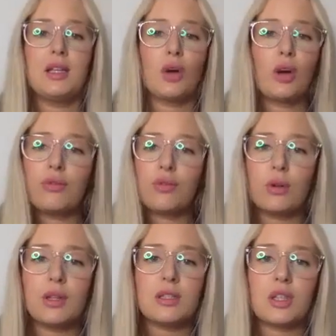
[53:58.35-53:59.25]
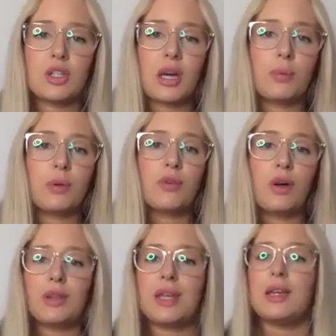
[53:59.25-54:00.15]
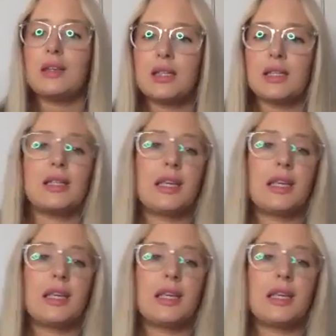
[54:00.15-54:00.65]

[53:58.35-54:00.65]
Don't fall into the trap of, oh, the kids this, the